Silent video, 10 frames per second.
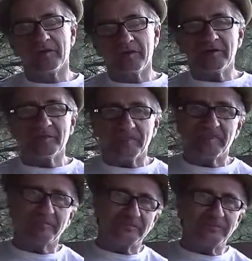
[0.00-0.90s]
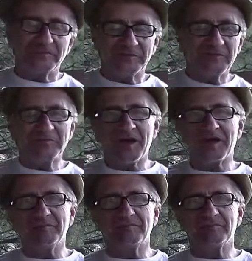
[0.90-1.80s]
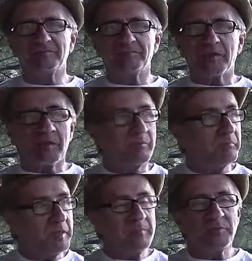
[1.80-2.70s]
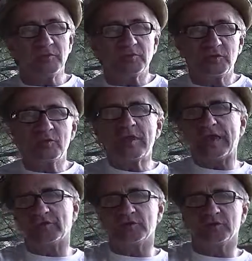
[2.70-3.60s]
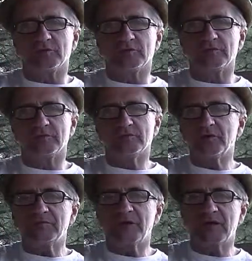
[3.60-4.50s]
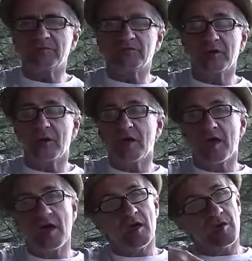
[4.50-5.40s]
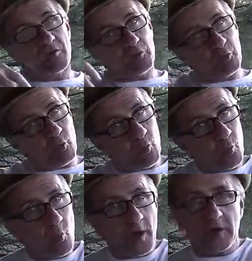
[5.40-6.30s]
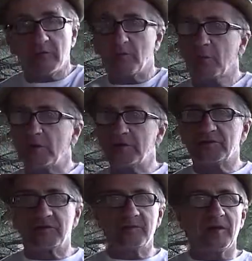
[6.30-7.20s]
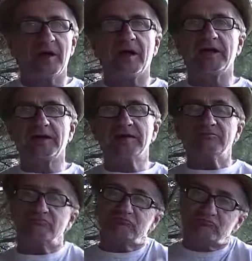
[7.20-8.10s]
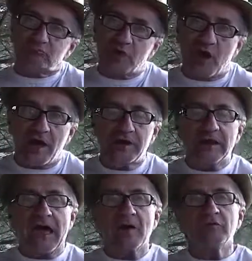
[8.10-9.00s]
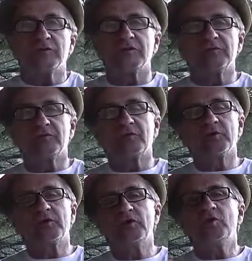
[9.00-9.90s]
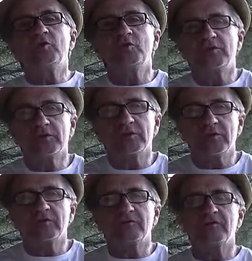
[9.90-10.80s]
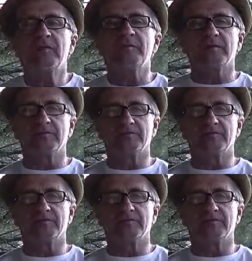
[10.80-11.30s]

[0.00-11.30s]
Well, sometimes people do that to you. Sometimes, whatever reasoning behind it, God allows it for you to learn from it.